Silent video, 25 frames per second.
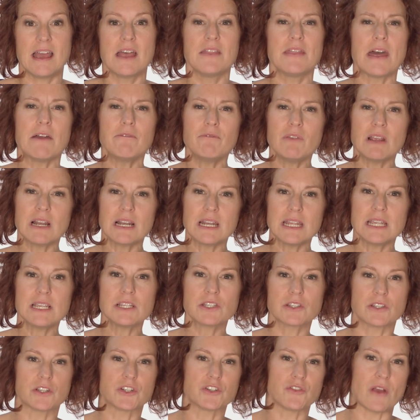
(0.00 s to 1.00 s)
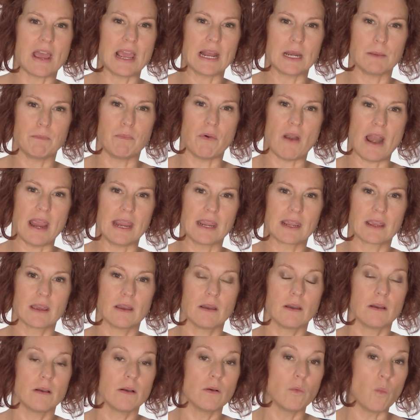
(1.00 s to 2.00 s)
Then release the trailer brake.
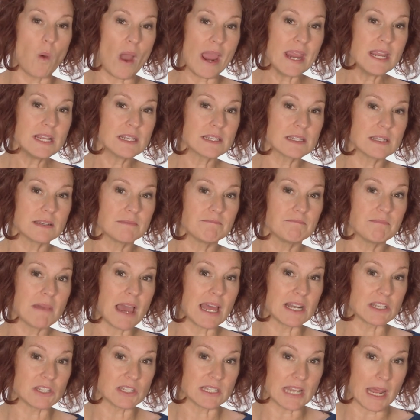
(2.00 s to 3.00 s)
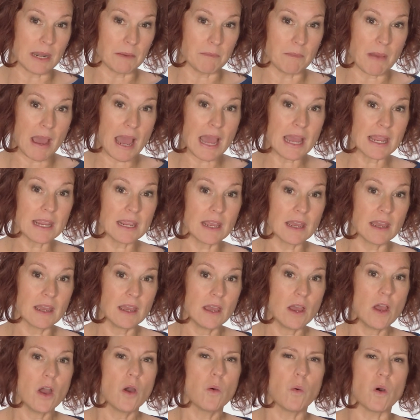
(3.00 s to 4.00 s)
Wait and stand by,
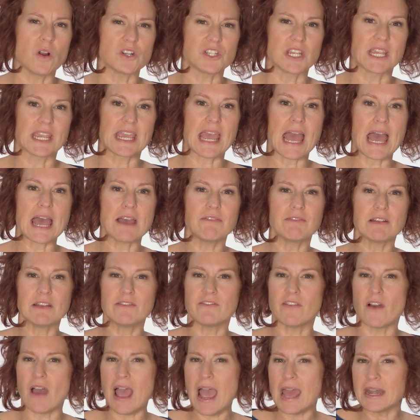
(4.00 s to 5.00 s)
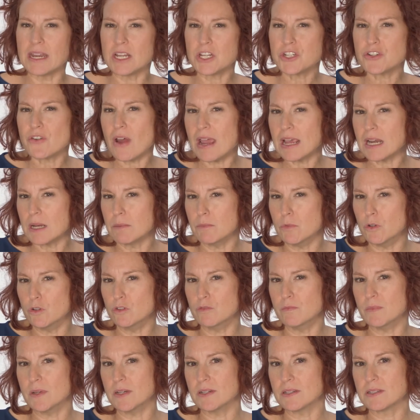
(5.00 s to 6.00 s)
watching carefully for any trailer
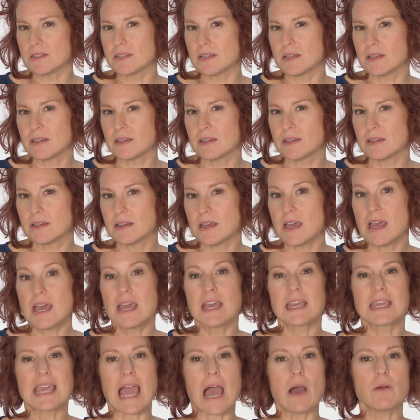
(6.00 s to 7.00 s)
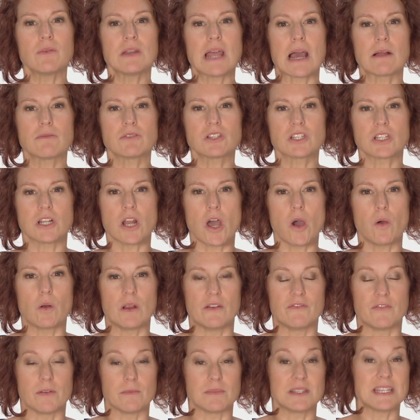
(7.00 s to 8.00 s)
movement. Count down slowly
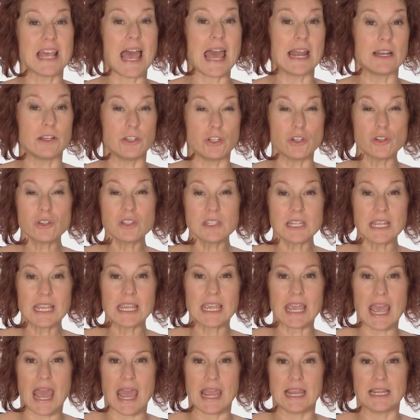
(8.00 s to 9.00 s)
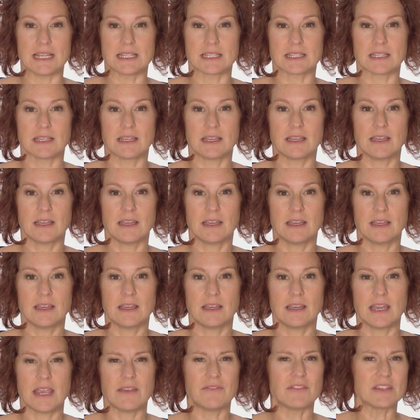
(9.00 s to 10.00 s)
from 10 just in case.
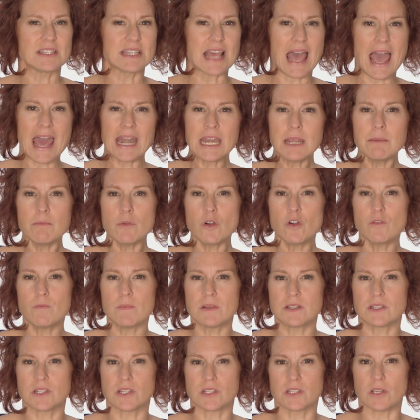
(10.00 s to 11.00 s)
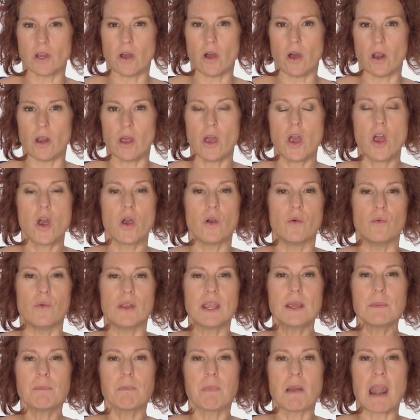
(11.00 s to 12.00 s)
If there's any movement at all,
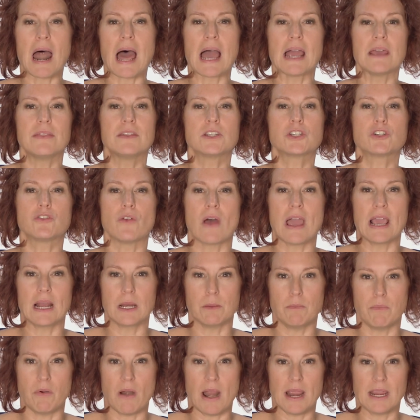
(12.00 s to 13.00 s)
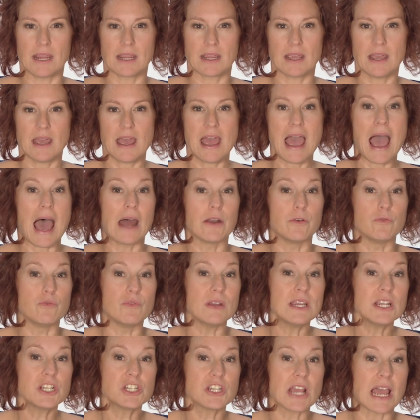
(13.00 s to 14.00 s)
reapply the trailer brake and
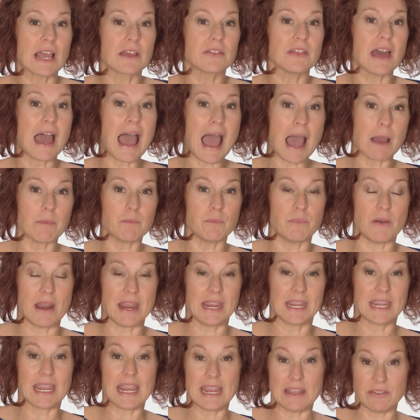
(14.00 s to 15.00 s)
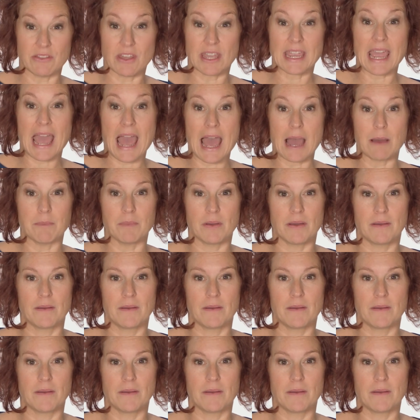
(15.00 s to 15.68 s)
recheck the handbrake in the cab.